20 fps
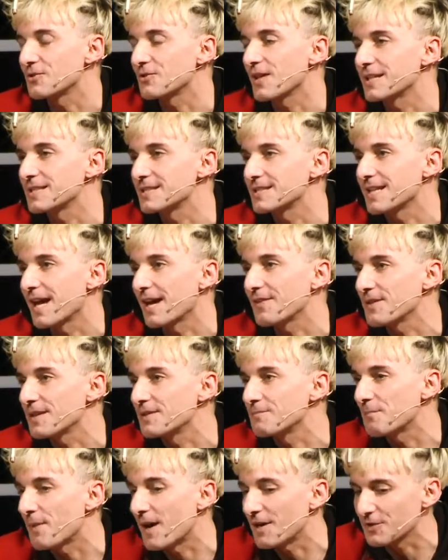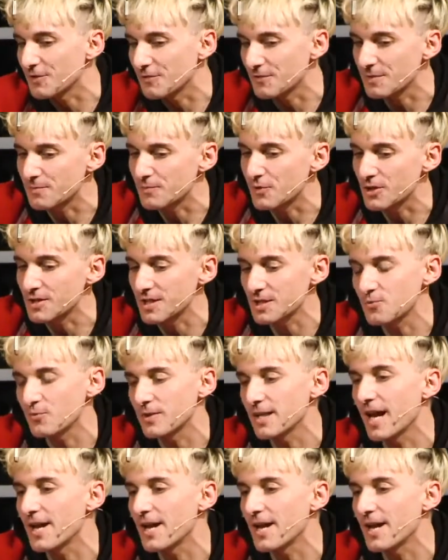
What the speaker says: So that's, I think, part of the process.